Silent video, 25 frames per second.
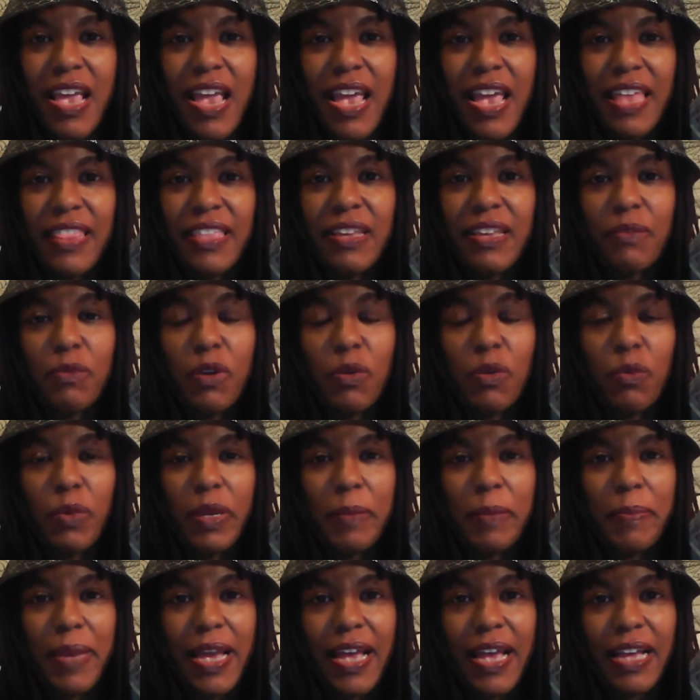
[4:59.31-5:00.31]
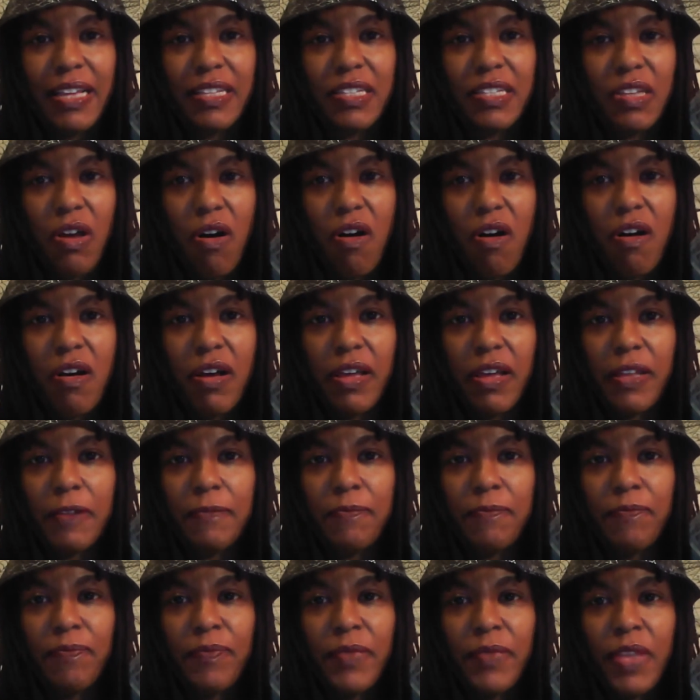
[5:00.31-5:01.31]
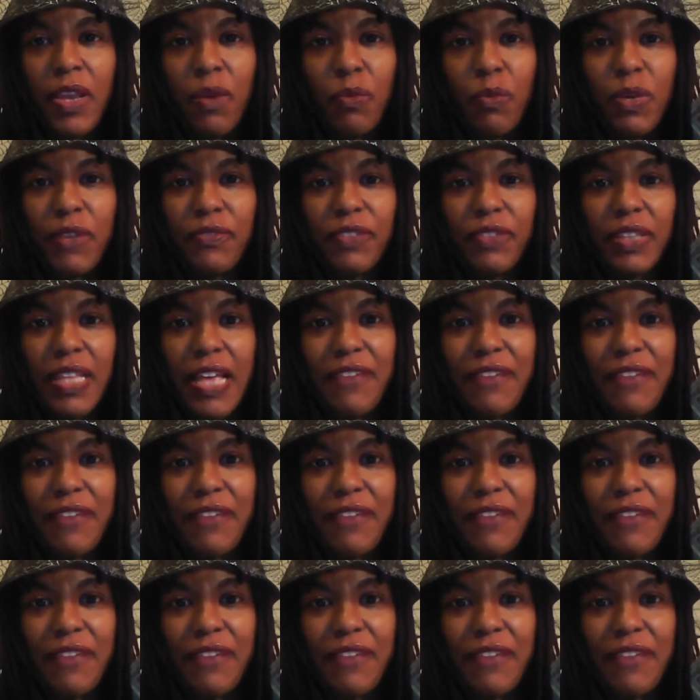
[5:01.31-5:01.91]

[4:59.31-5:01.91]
And then when we pass on, we've left